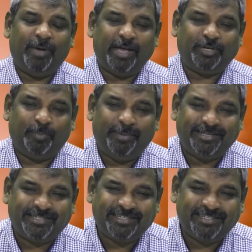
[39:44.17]
at your
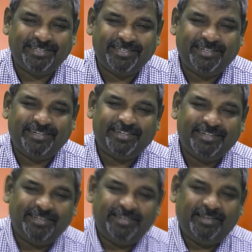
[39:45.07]
place?
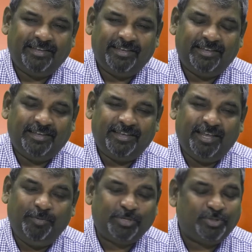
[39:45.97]

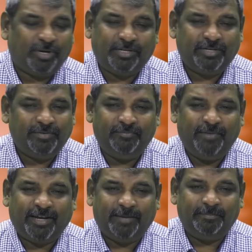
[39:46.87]
He was not
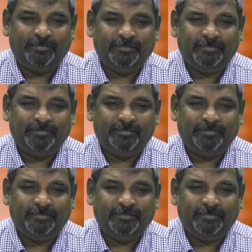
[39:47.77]
welcome